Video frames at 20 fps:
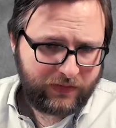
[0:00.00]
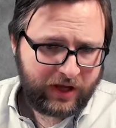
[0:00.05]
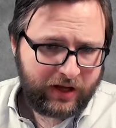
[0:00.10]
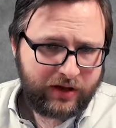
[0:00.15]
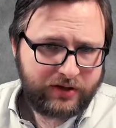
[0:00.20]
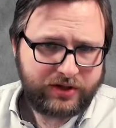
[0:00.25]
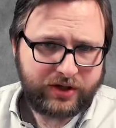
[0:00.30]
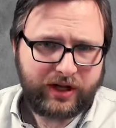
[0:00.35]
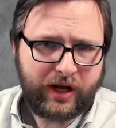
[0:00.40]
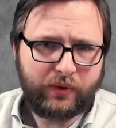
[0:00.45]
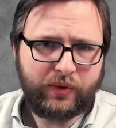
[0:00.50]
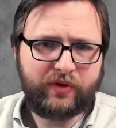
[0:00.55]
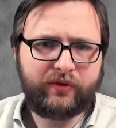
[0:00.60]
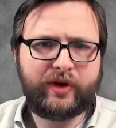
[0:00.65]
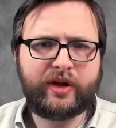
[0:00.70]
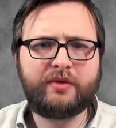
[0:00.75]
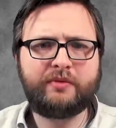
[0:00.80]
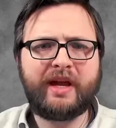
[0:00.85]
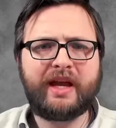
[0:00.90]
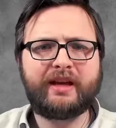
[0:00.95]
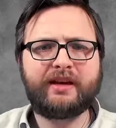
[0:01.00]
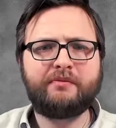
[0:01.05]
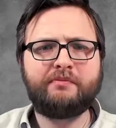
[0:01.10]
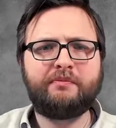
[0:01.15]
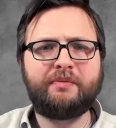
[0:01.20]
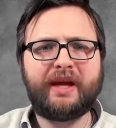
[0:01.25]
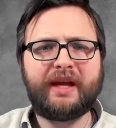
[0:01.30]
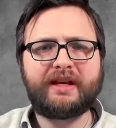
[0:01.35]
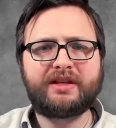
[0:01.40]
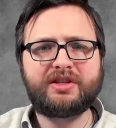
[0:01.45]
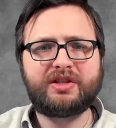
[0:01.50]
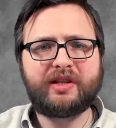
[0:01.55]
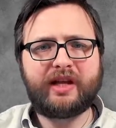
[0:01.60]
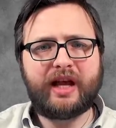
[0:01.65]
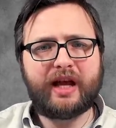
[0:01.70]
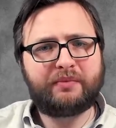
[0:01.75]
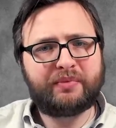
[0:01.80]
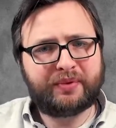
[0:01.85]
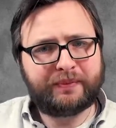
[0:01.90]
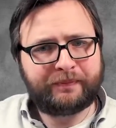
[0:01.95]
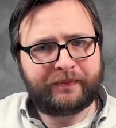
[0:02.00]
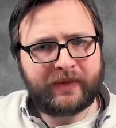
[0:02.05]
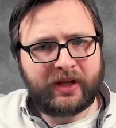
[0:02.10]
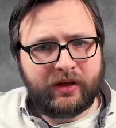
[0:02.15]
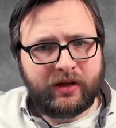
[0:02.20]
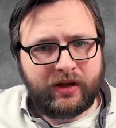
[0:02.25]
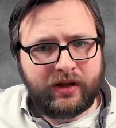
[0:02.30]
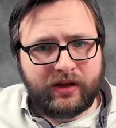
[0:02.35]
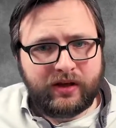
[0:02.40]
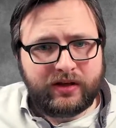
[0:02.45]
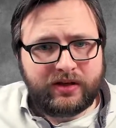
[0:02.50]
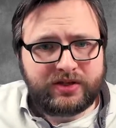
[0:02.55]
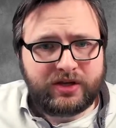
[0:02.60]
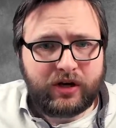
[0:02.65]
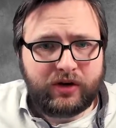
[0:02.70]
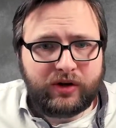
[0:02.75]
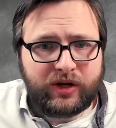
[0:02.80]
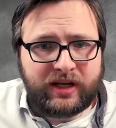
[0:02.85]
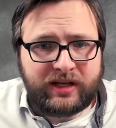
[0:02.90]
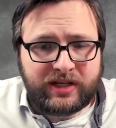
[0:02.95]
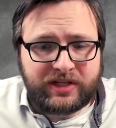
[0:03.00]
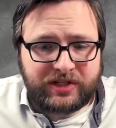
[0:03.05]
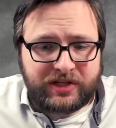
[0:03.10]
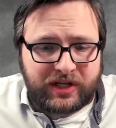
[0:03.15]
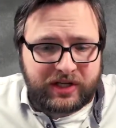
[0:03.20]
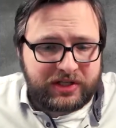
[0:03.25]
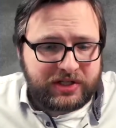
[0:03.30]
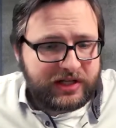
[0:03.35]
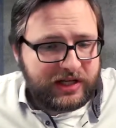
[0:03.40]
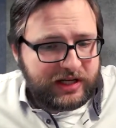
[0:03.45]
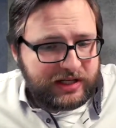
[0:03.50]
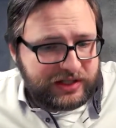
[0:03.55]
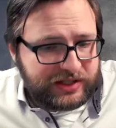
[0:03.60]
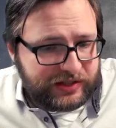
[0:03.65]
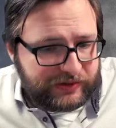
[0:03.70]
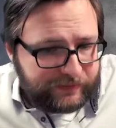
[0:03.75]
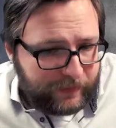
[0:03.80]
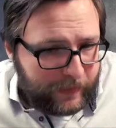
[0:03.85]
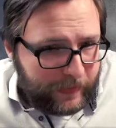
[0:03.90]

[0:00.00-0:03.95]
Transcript: So now we will make a big step. So in the 60s,